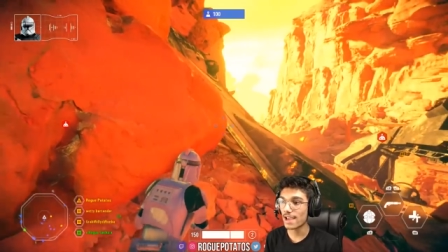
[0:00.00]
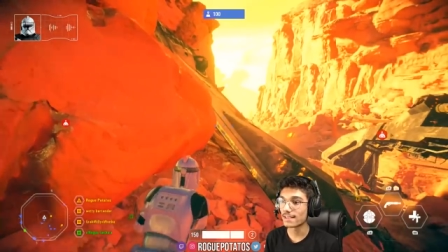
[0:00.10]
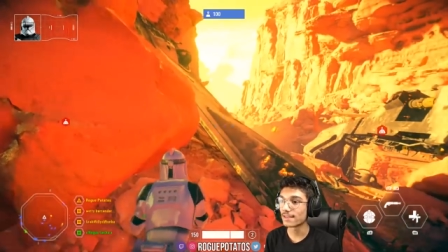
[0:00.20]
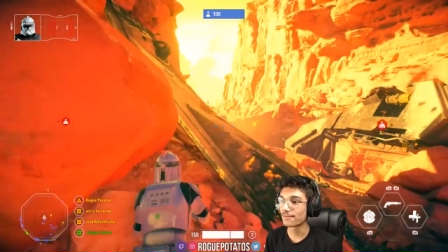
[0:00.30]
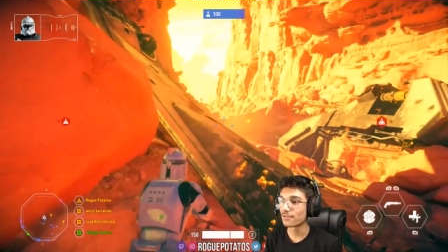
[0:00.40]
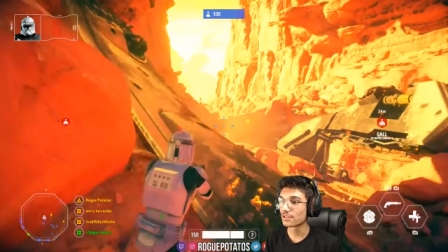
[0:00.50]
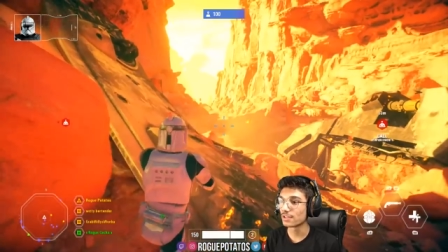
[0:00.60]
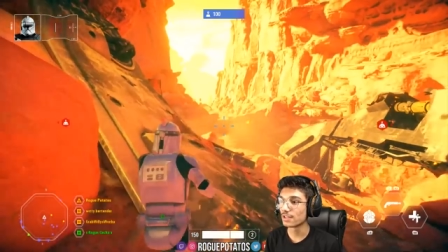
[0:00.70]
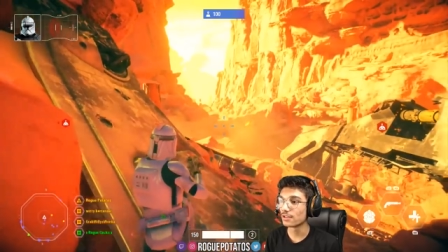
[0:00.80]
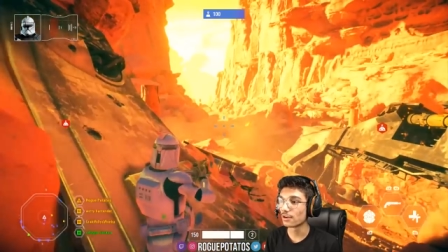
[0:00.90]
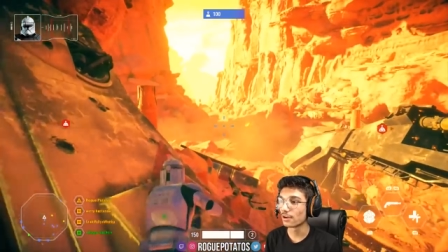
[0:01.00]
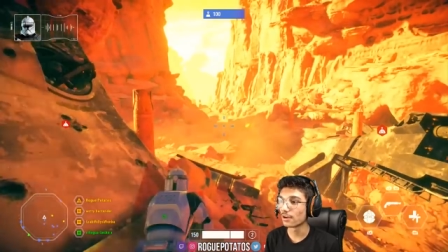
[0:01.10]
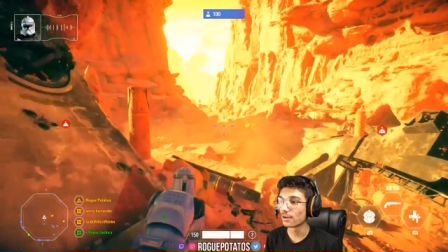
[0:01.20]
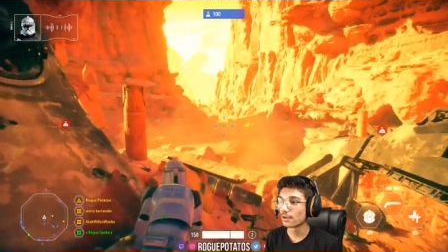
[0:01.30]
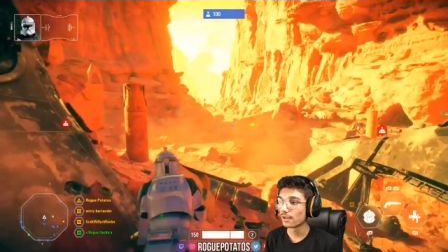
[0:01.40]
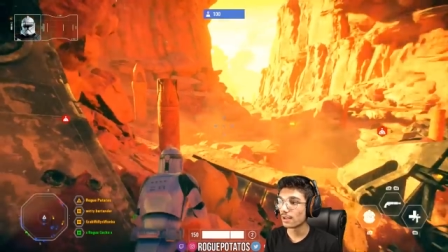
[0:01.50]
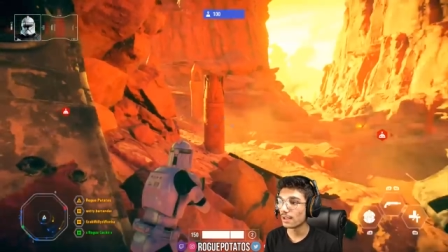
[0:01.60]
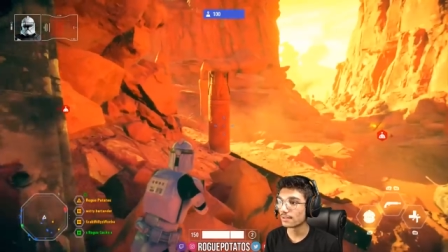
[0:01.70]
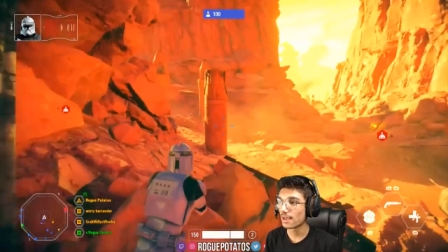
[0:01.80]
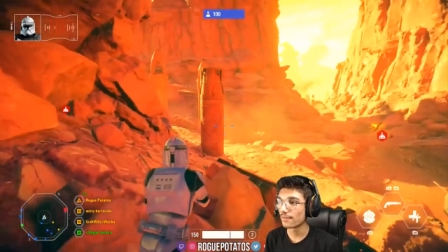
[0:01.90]
except for Cinder
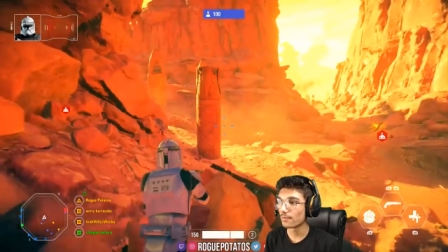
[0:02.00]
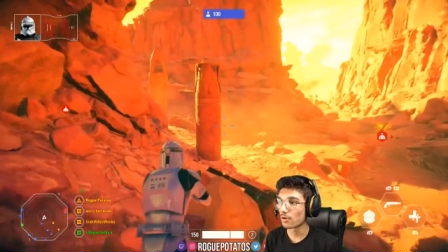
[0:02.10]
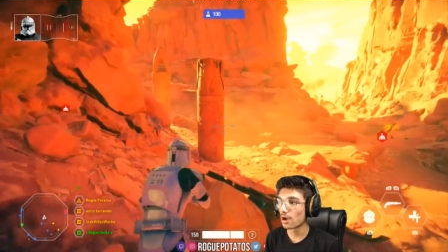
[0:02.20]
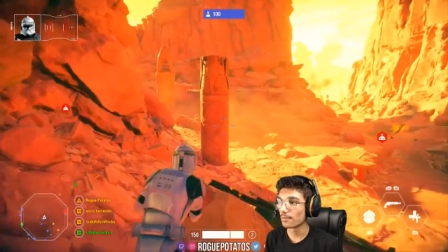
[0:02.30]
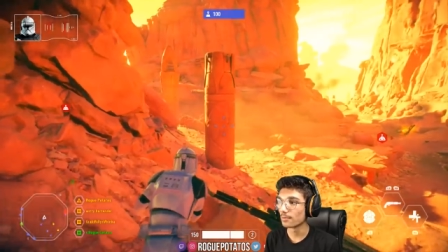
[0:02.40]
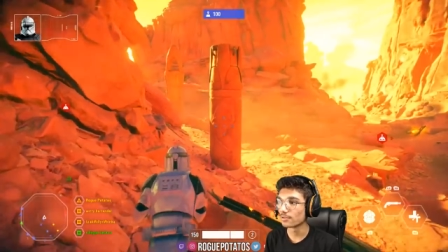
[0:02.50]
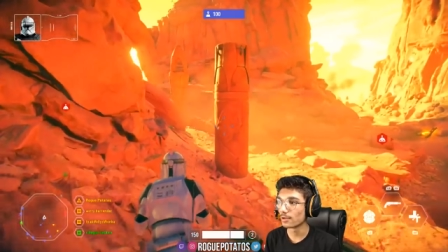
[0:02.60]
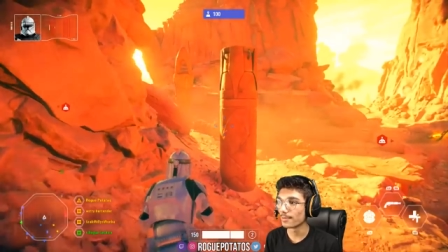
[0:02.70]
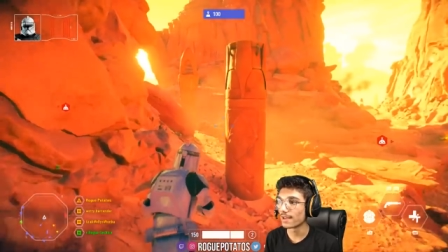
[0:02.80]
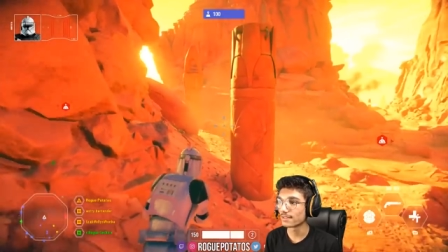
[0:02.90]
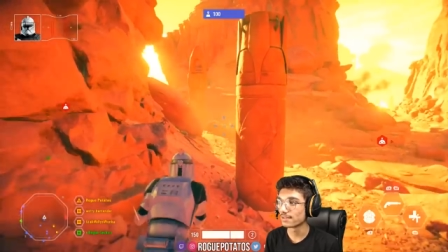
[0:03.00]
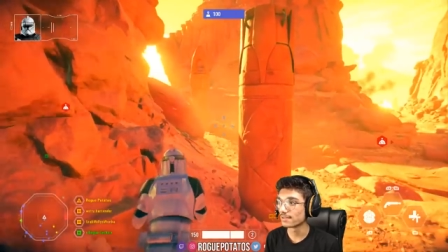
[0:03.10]
is having problems. So I'm asking